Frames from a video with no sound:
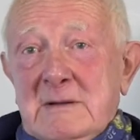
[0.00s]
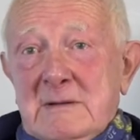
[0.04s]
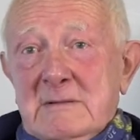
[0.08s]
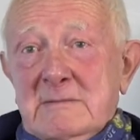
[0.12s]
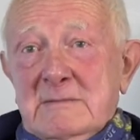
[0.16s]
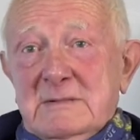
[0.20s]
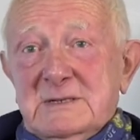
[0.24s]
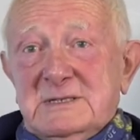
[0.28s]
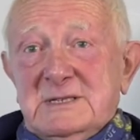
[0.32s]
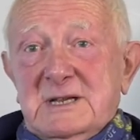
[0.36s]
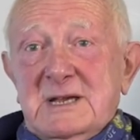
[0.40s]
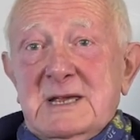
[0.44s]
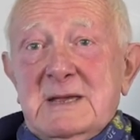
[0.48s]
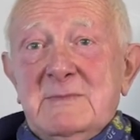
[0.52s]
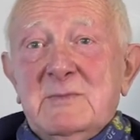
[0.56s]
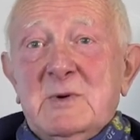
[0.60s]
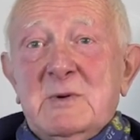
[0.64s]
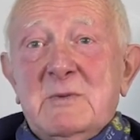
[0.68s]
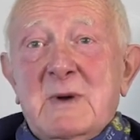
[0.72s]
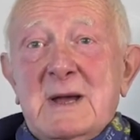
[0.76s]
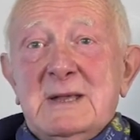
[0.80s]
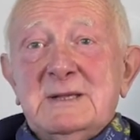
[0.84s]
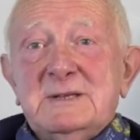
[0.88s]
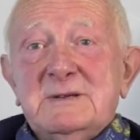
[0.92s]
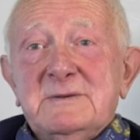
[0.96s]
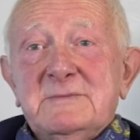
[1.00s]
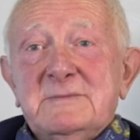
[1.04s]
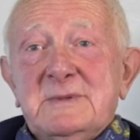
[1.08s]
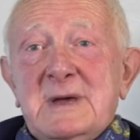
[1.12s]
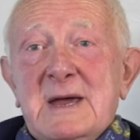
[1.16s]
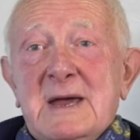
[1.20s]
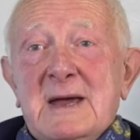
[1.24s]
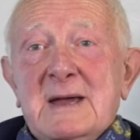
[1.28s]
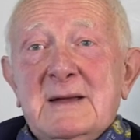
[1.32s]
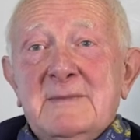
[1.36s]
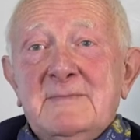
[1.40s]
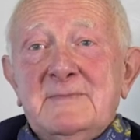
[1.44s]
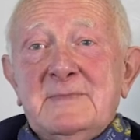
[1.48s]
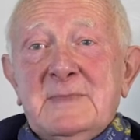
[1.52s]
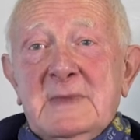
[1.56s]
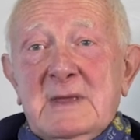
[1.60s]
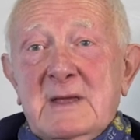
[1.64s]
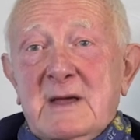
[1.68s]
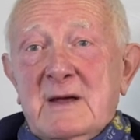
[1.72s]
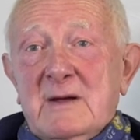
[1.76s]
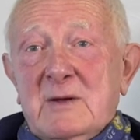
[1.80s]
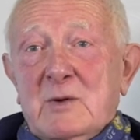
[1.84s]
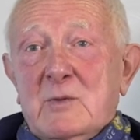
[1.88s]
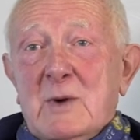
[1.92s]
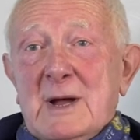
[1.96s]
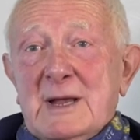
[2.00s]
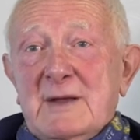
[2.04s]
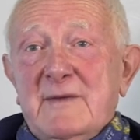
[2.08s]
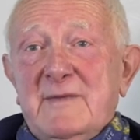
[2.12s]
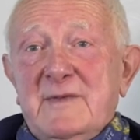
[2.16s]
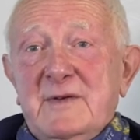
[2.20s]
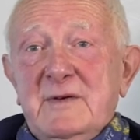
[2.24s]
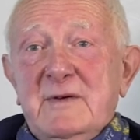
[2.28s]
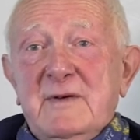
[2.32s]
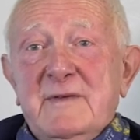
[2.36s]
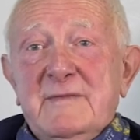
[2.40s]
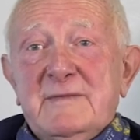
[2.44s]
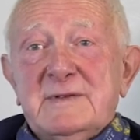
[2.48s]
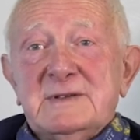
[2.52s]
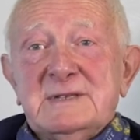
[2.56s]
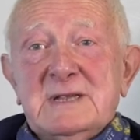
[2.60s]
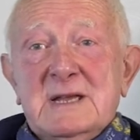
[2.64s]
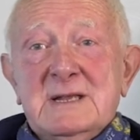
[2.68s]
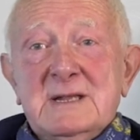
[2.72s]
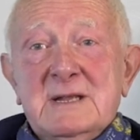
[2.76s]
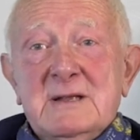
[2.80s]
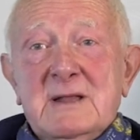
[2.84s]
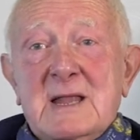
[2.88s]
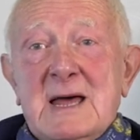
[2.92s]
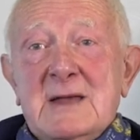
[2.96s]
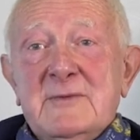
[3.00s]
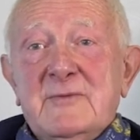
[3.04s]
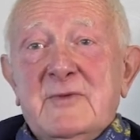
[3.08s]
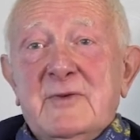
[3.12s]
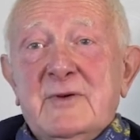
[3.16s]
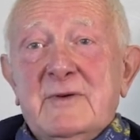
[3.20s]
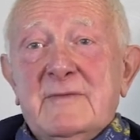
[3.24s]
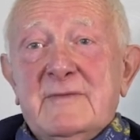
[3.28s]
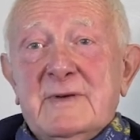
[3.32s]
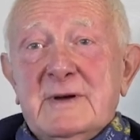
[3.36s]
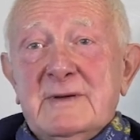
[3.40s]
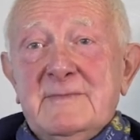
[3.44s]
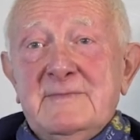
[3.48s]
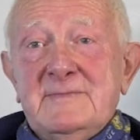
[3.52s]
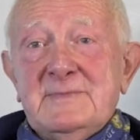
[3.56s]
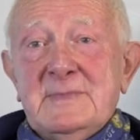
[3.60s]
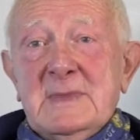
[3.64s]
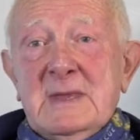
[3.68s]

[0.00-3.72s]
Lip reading: the team, we went up there, quite a few of us, and the Land Rover.